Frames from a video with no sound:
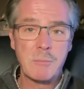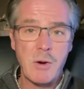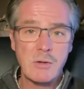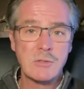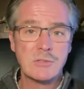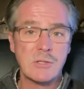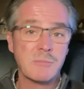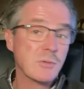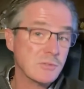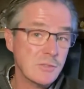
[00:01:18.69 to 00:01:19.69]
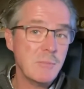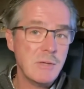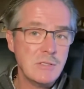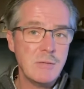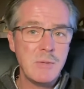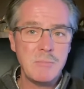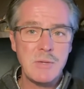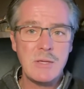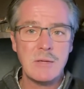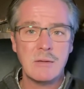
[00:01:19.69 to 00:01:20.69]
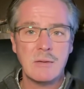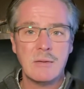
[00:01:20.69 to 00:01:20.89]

Partnership, or CPTPP,